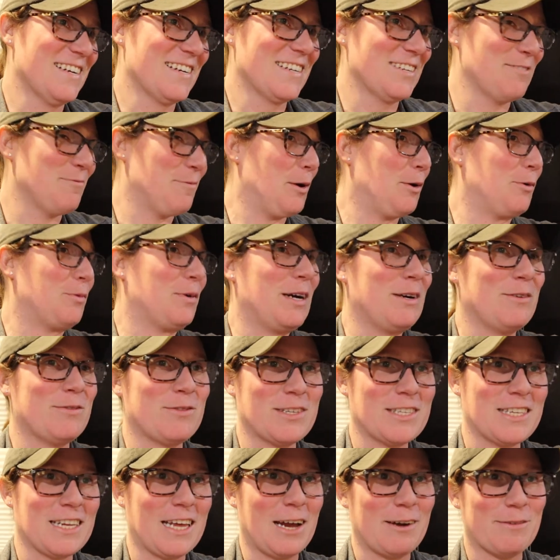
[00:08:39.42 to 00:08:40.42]
my
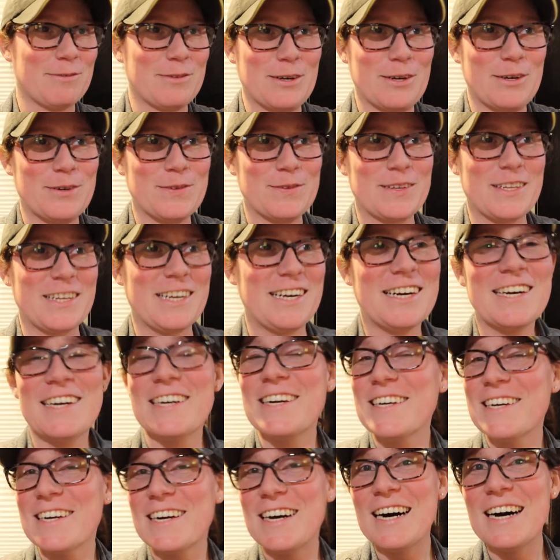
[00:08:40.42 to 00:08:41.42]
wife is laughing over
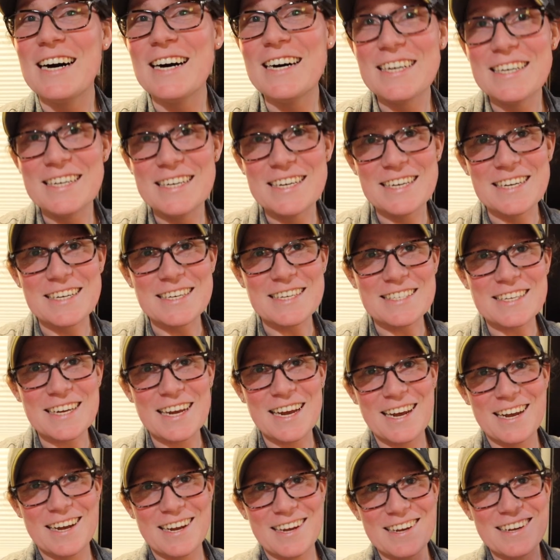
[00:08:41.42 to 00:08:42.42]
there. It is
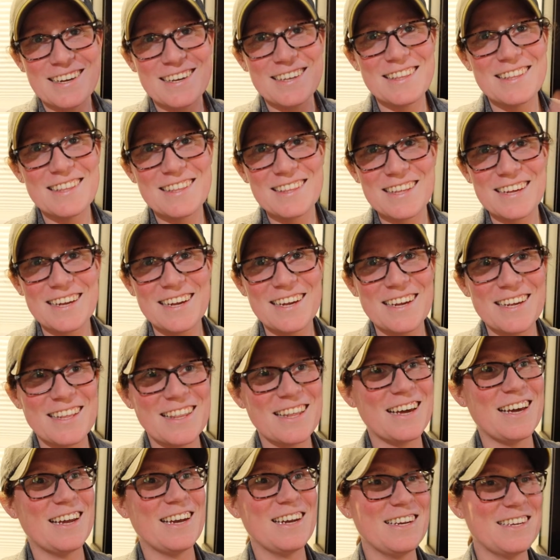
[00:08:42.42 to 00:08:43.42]
a thing
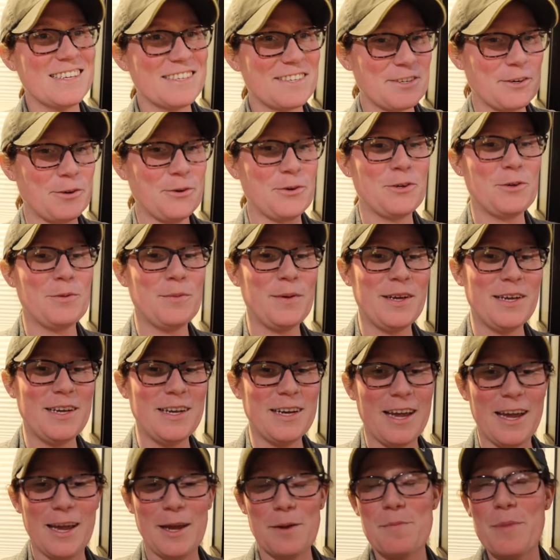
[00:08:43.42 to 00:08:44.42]
that is going to
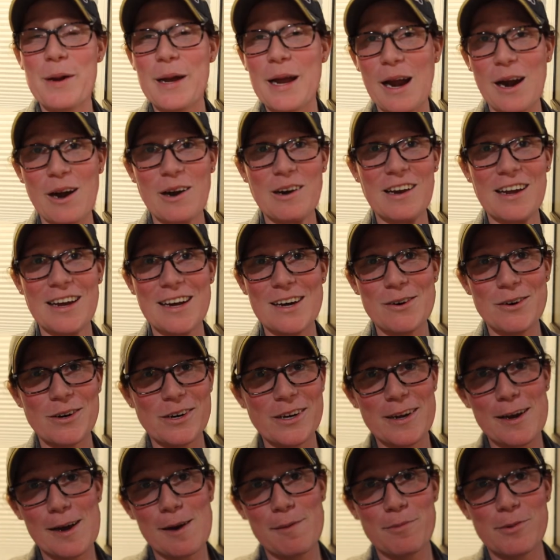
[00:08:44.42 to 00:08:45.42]
be a pair now
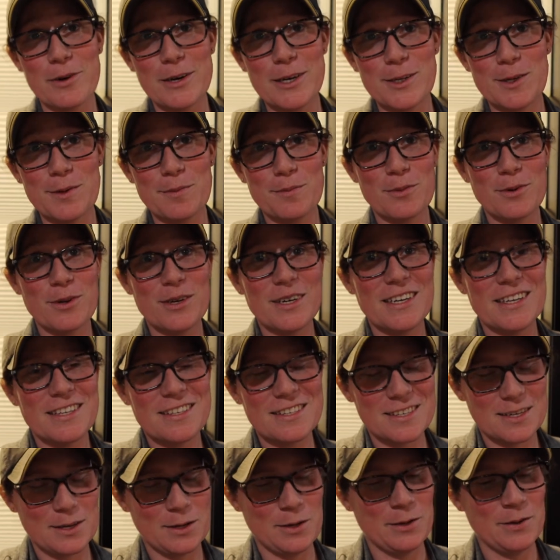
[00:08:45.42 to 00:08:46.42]
on Operation
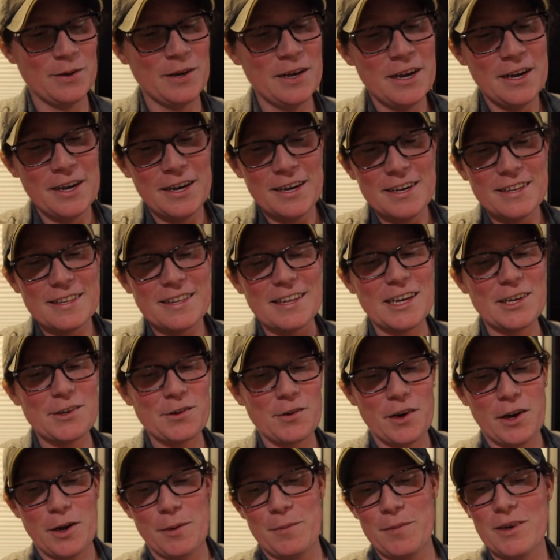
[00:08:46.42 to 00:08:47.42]
Breathe. So thanks
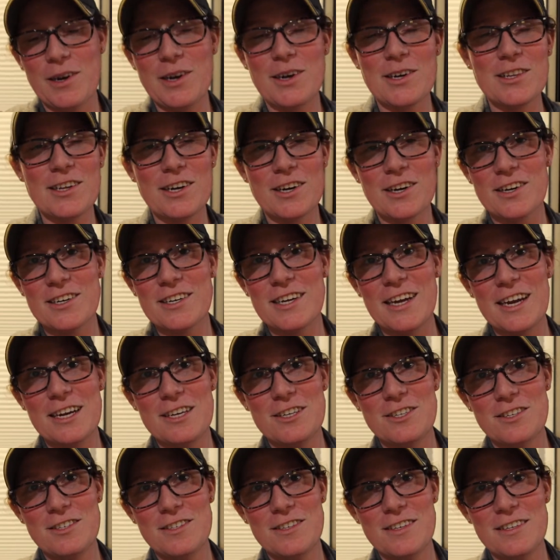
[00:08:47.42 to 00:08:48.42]
for coming on our
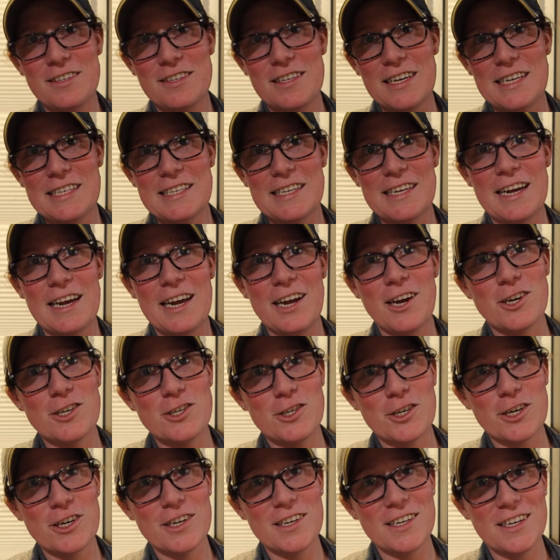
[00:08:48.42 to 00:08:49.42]
day-to-day, our
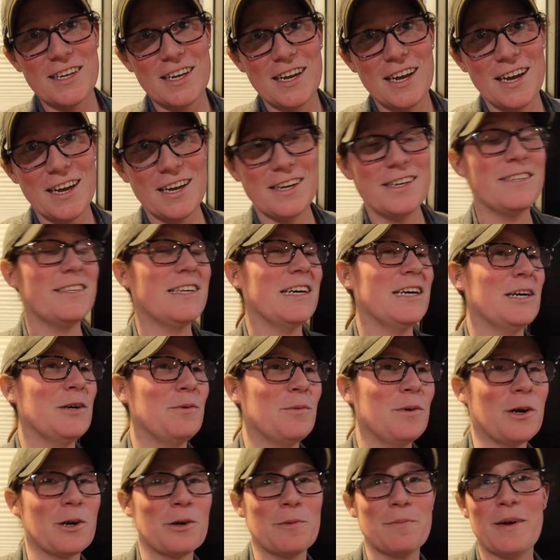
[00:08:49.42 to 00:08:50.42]
journey, and
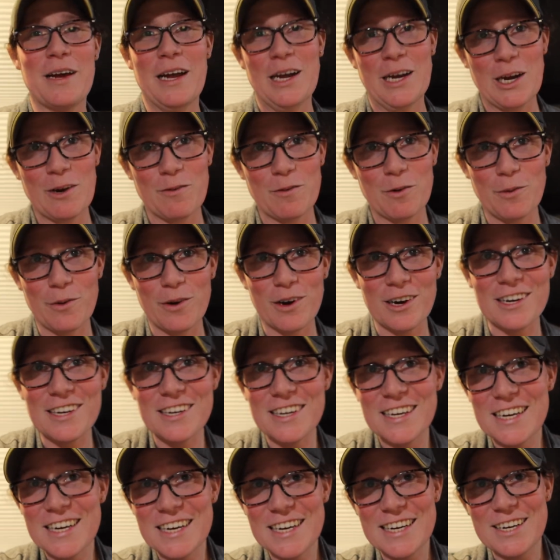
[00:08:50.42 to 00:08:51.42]
welcome back,
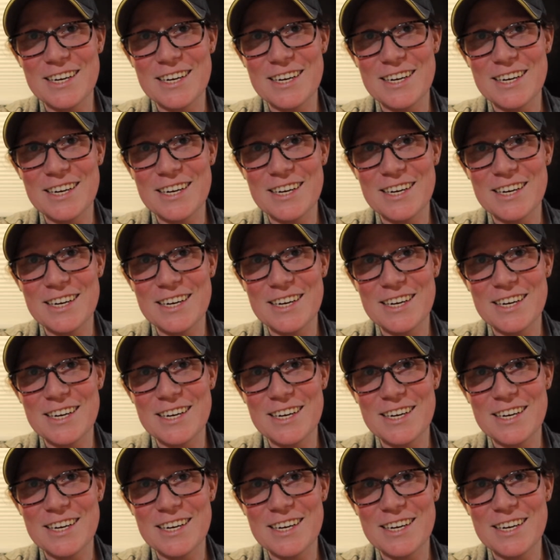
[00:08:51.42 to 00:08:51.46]
everyone.